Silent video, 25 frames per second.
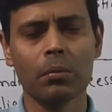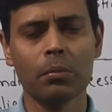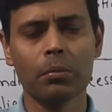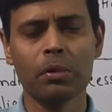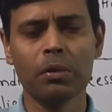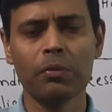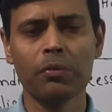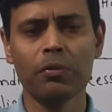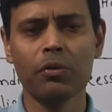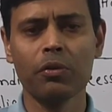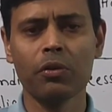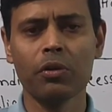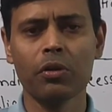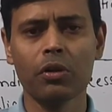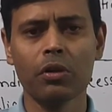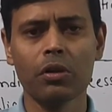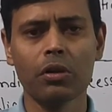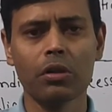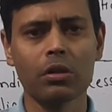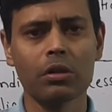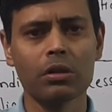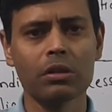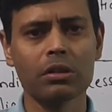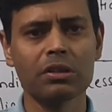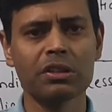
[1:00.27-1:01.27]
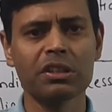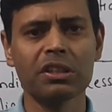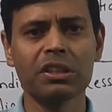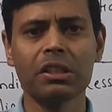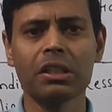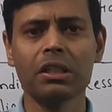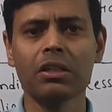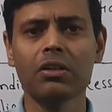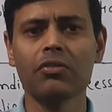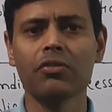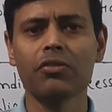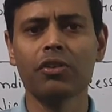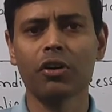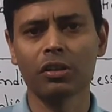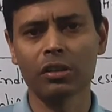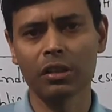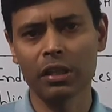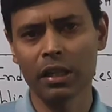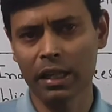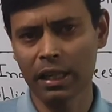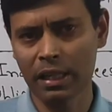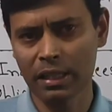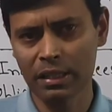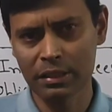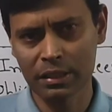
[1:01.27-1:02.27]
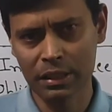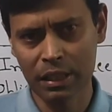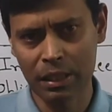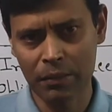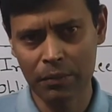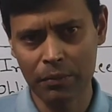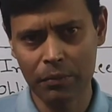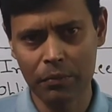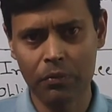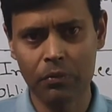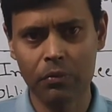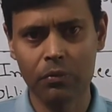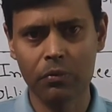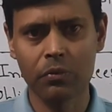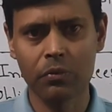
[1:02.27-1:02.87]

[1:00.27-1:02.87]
before sitting for the exam.